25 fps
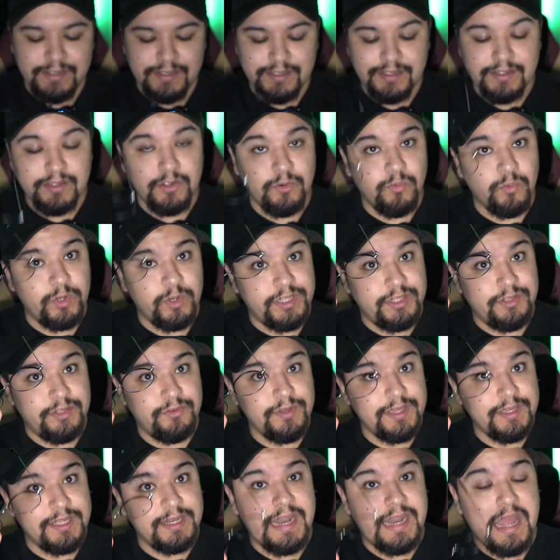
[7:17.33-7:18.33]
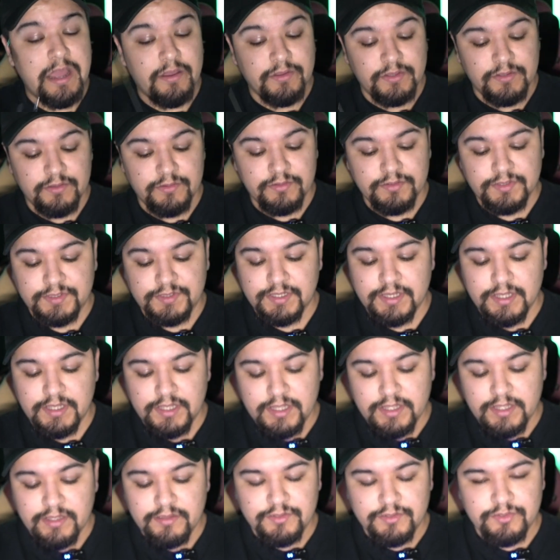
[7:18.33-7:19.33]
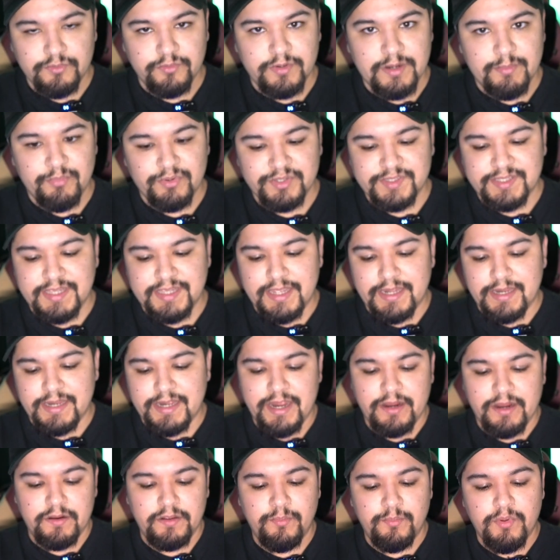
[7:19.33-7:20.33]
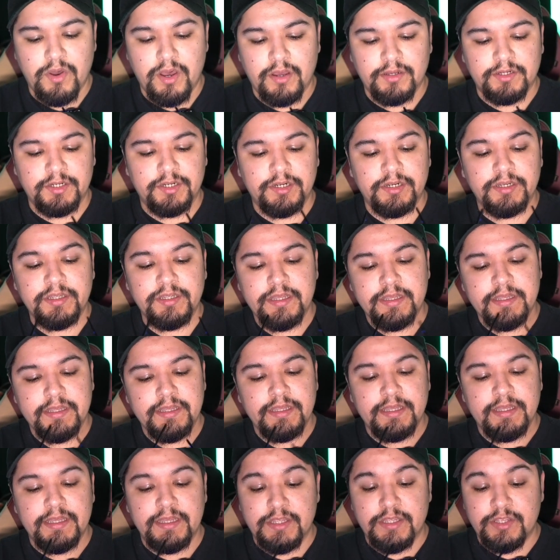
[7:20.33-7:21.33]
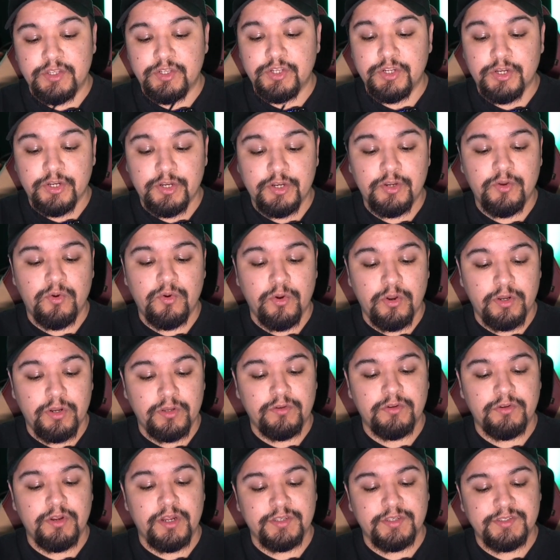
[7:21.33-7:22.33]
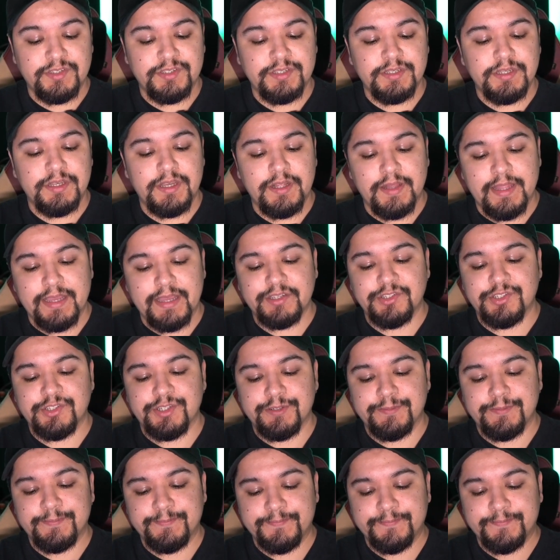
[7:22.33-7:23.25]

or what you can now use to represent Harry Potter in your Horcrux collection.